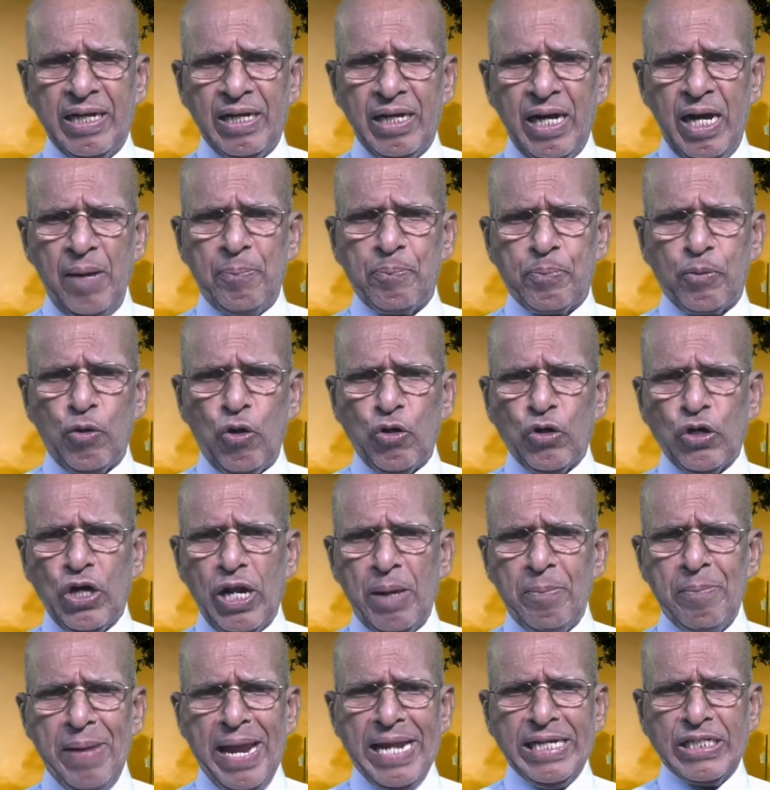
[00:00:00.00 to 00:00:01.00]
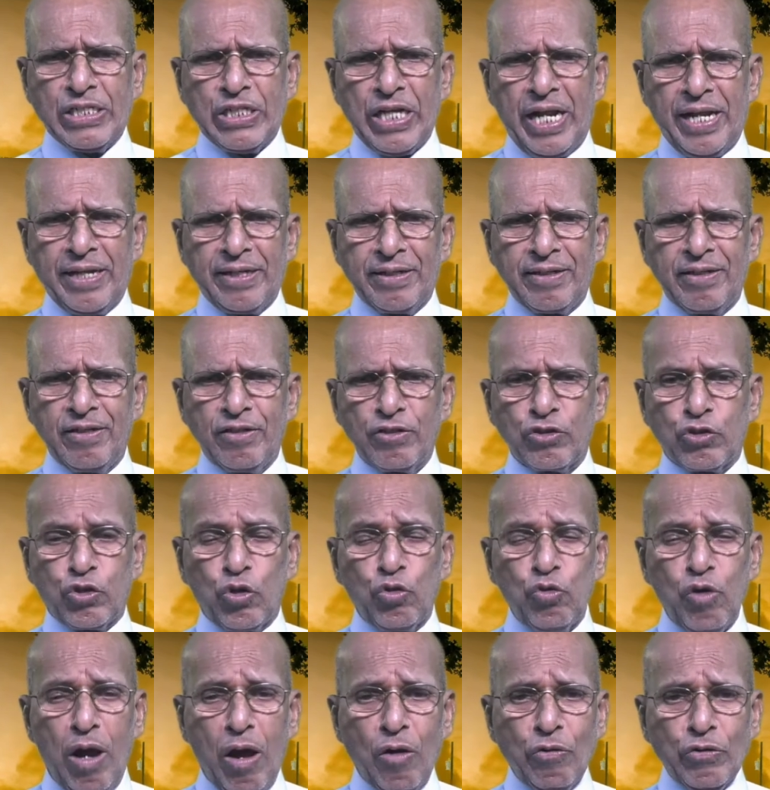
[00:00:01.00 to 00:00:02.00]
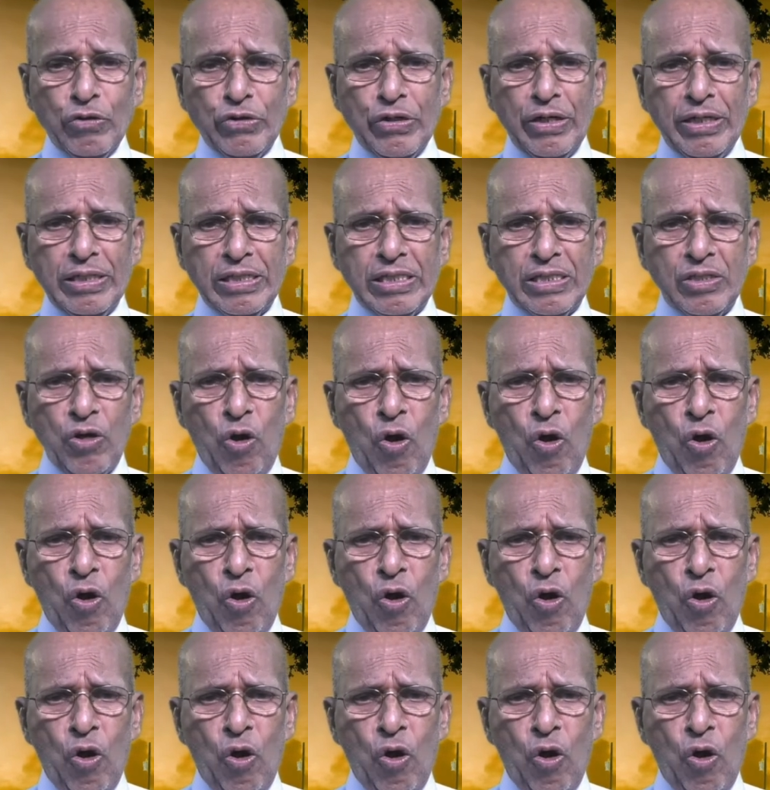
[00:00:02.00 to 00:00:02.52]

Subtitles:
a proclamation throughout his